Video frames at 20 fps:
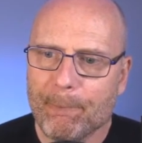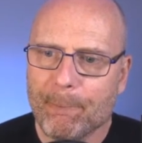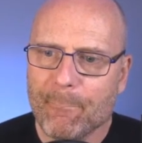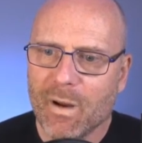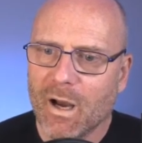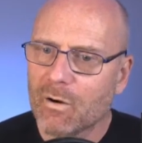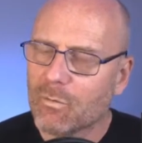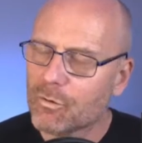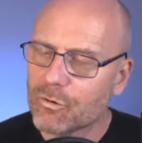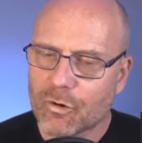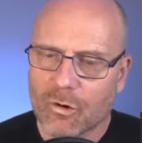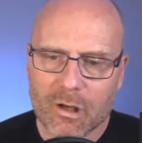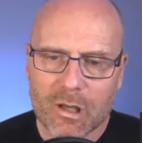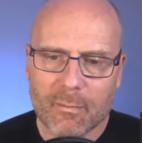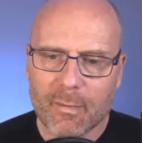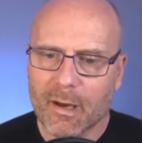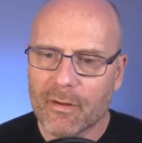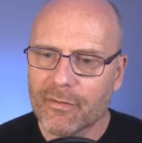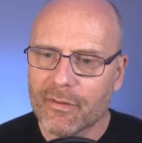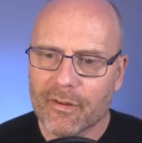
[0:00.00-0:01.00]
I was talking
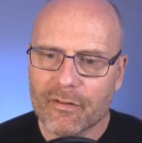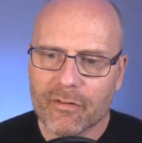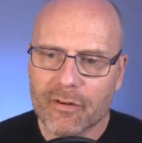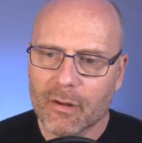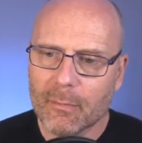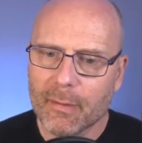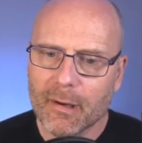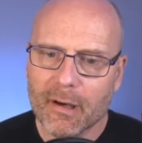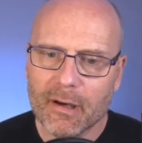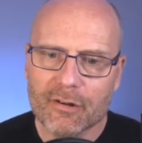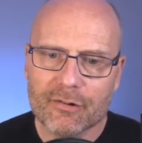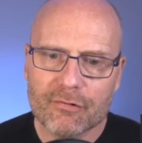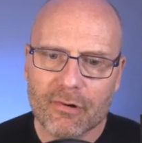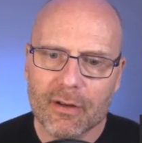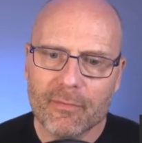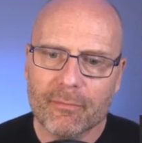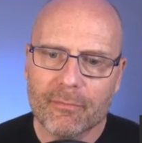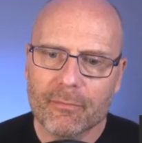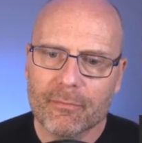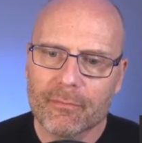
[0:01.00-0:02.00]
about this in the past, right?